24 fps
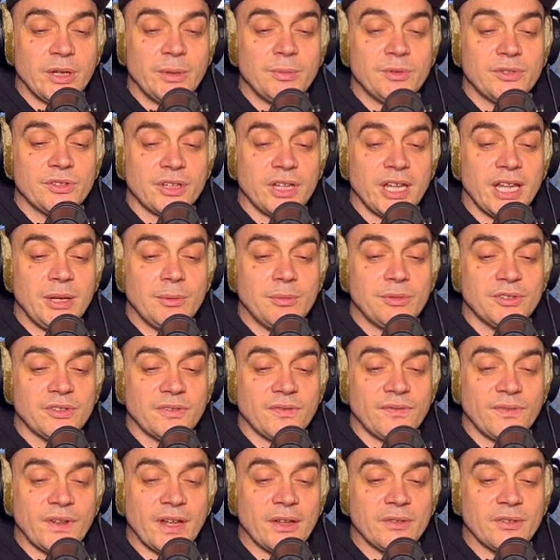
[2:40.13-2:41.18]
He was a he oh. was a
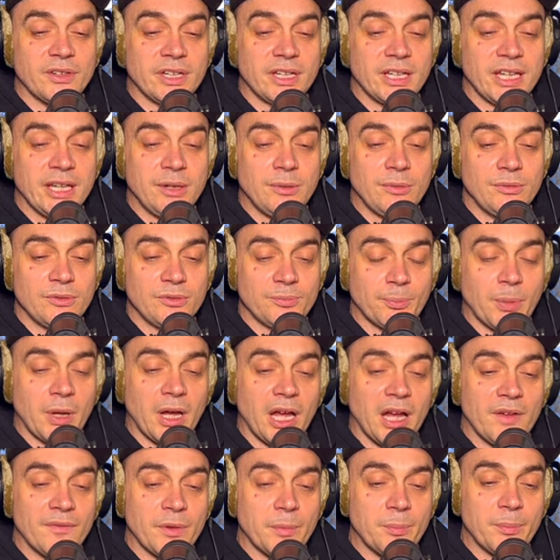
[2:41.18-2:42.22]
founding. He was
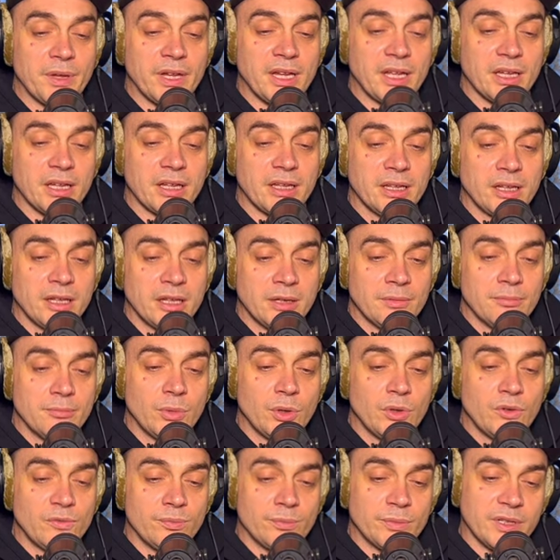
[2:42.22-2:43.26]
part of a bigger
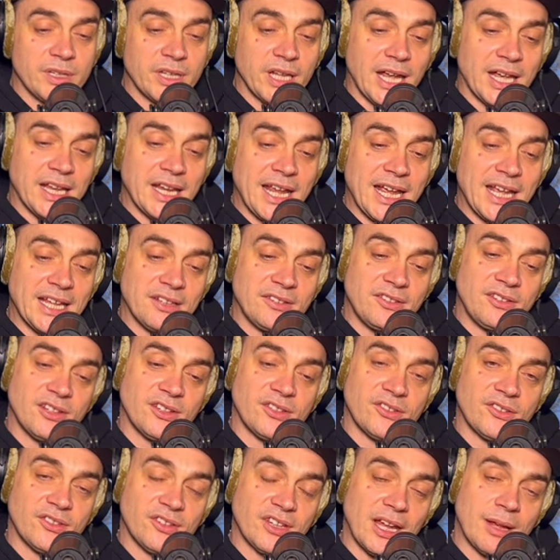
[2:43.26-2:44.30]
movement, an
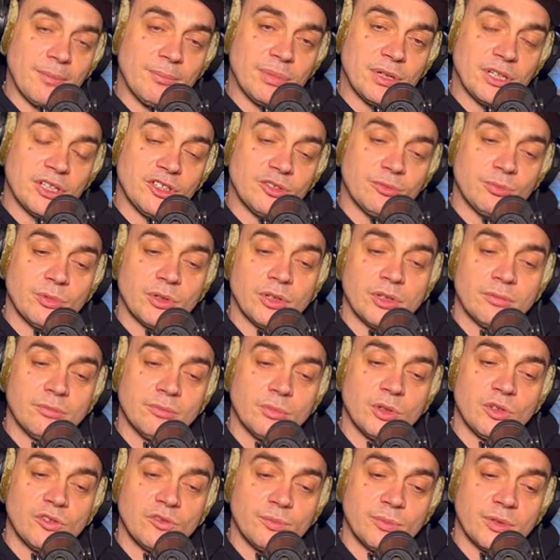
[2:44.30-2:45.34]
anti-establishment
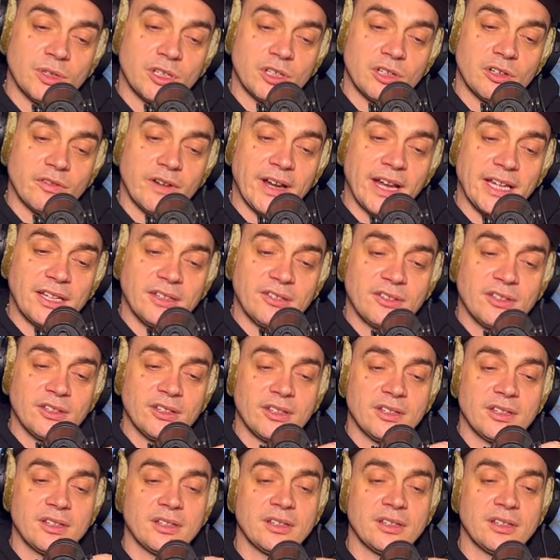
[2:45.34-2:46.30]
movement. Correct?